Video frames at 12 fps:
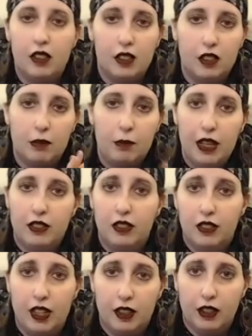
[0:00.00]
your basic
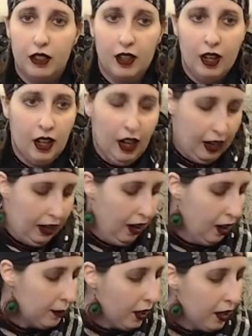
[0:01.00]
standard
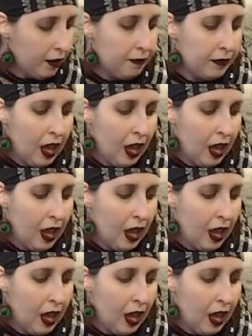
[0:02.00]
arm guard.